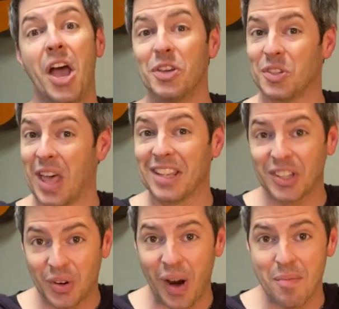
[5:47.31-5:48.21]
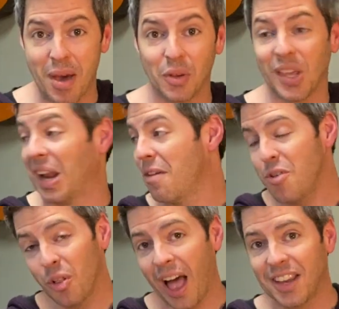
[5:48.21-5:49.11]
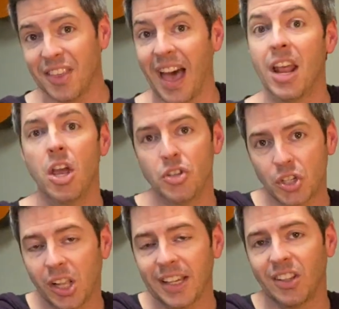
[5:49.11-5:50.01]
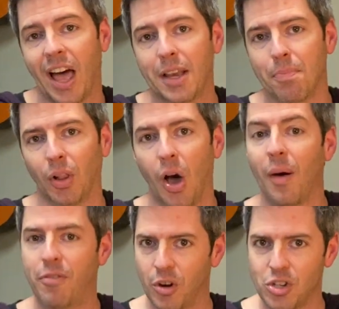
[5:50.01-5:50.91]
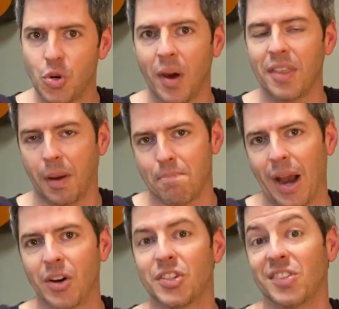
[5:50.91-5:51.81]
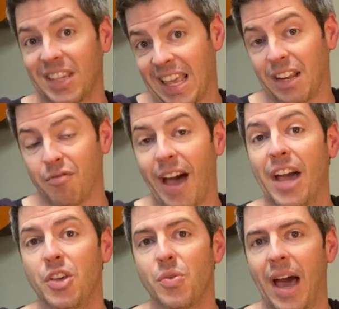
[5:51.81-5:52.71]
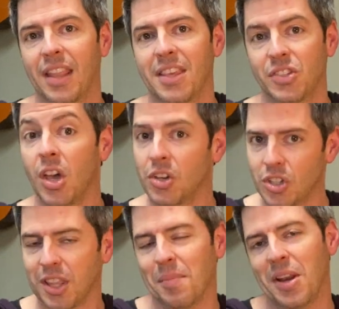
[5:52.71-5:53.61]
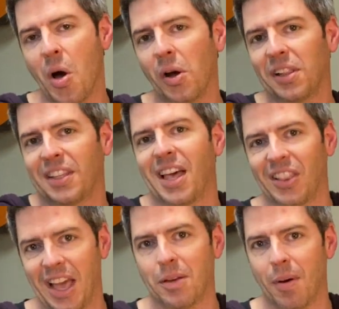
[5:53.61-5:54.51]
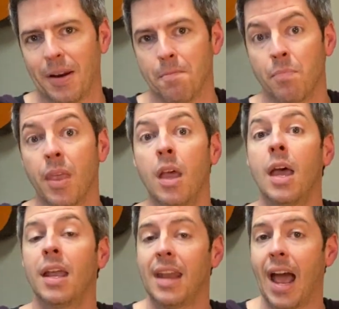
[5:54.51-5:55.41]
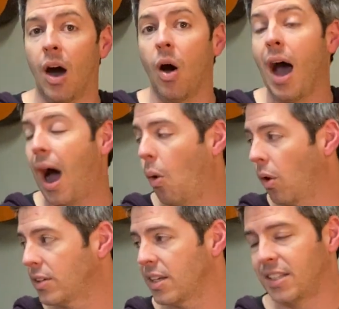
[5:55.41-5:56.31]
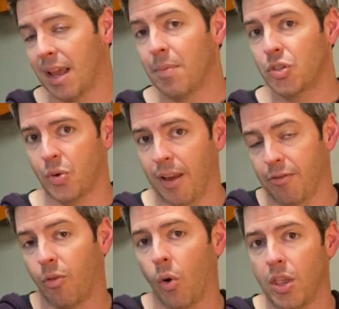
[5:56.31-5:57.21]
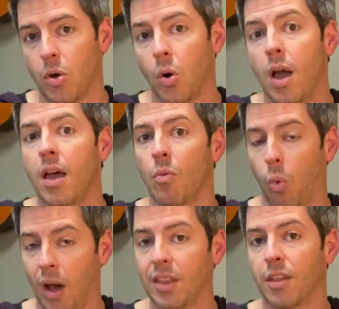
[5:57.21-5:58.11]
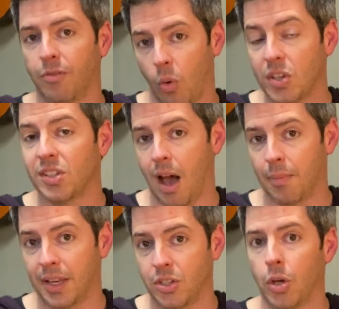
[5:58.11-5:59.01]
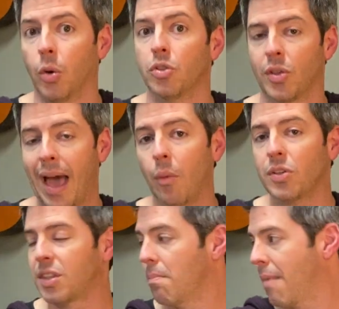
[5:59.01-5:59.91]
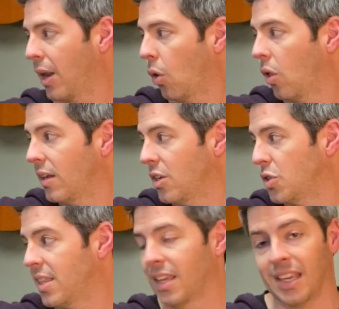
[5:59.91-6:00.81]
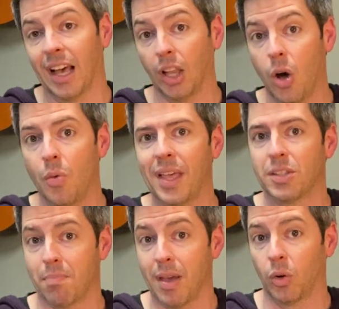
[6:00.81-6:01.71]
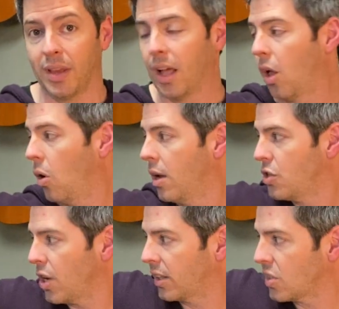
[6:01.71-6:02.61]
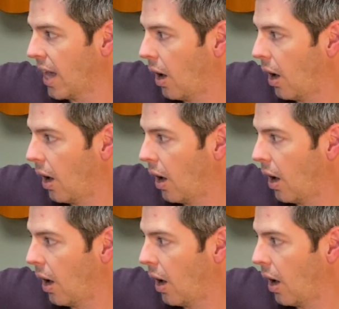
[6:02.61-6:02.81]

So that's a great metal sound. If you like that, just click like below. If you're enjoying the comparisons and getting value out of this, just let me know and click that like button. Now, I want to demonstrate for you what the voice knob can do. So that was the metal. You see the yellow, that's metal yellow. Check this out.